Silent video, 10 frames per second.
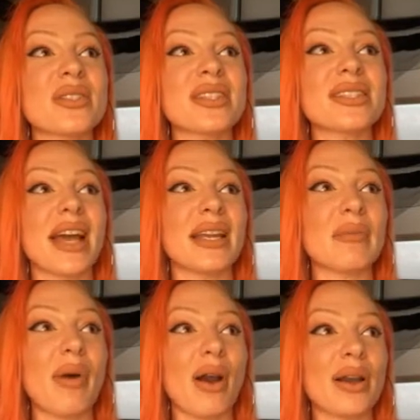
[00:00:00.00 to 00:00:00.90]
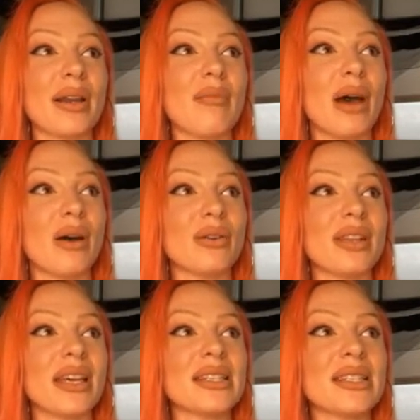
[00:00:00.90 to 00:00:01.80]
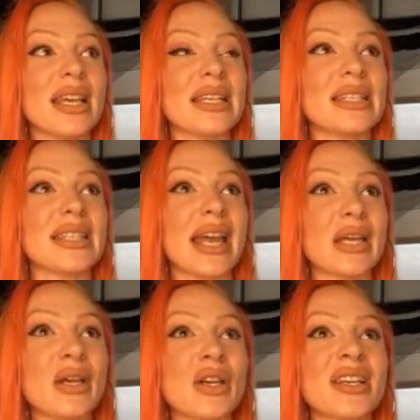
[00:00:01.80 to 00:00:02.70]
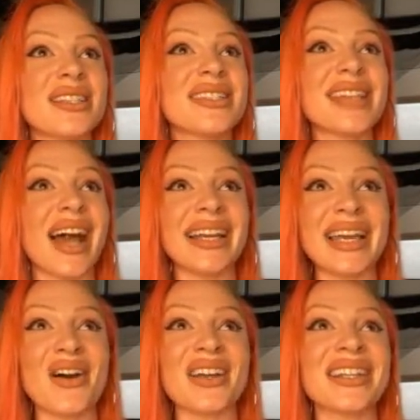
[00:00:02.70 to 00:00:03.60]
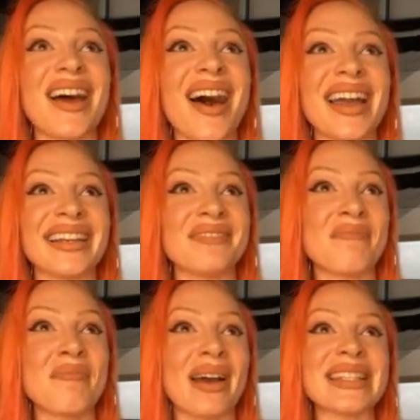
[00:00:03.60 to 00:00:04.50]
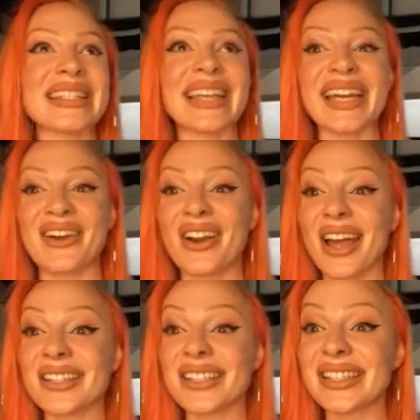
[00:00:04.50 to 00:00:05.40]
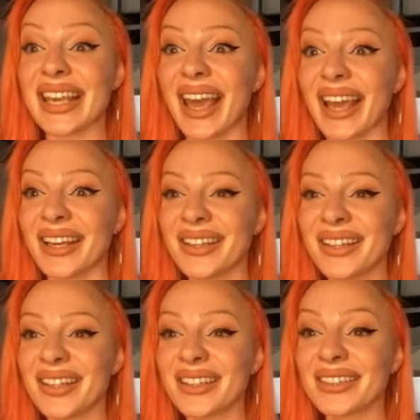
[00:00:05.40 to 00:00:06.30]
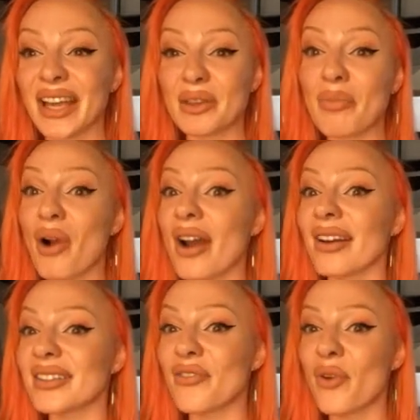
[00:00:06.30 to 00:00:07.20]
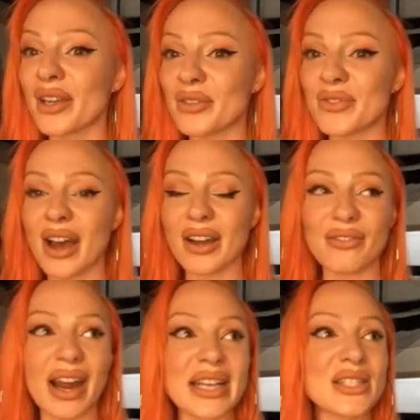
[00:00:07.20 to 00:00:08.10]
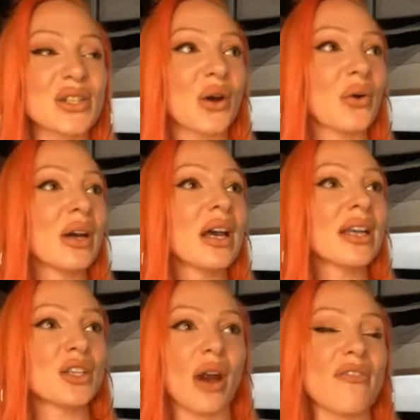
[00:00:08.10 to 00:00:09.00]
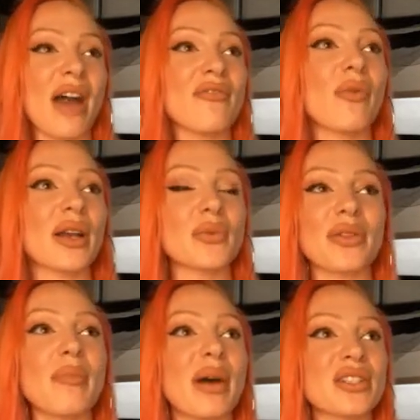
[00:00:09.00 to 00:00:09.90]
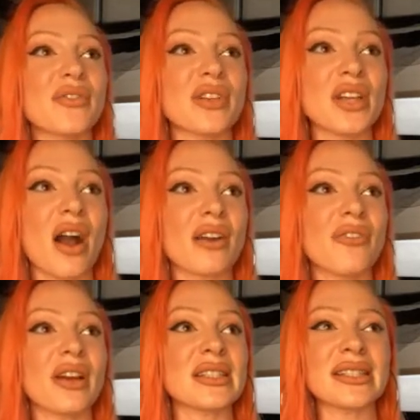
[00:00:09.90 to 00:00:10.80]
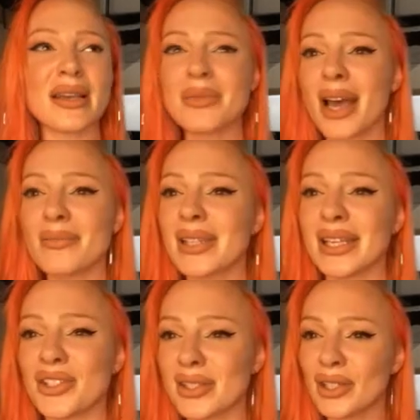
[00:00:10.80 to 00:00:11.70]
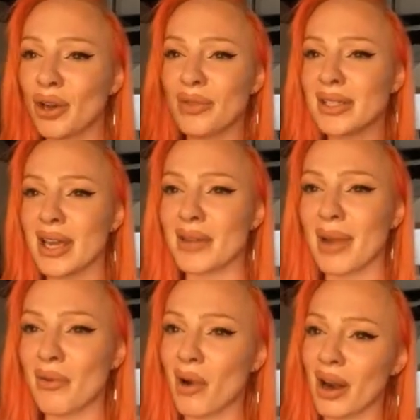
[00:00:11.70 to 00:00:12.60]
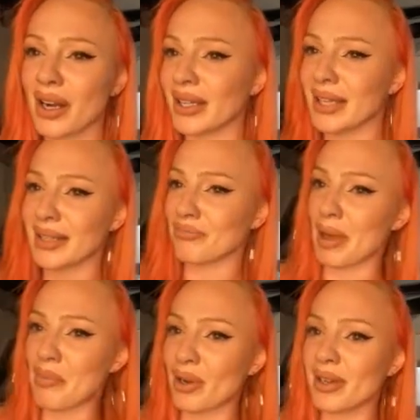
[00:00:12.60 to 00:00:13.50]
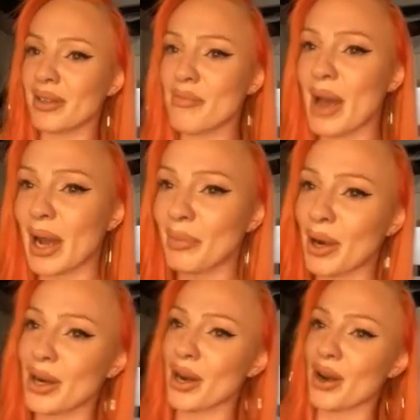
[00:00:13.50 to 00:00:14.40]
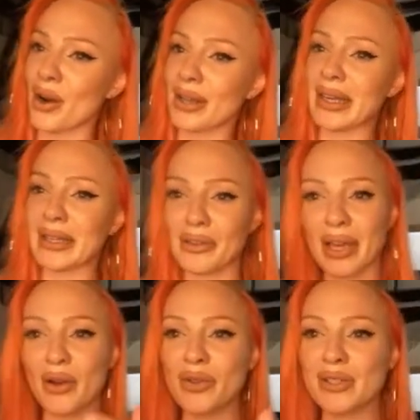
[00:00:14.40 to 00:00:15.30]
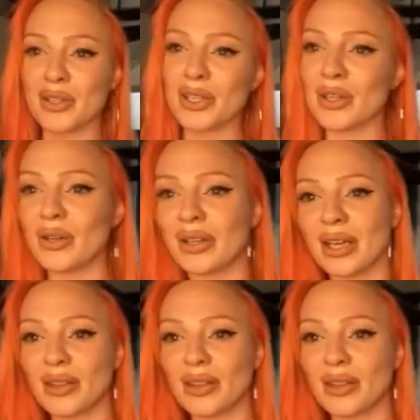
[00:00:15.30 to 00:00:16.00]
exciting part about this is like signing online months later and seeing like the product of what you've done, right? So, you know, I've worked with a bunch of photographers, and sometimes they just, you know, they take my work and they put it in the back burner, or they're like, oh, these are cute, and they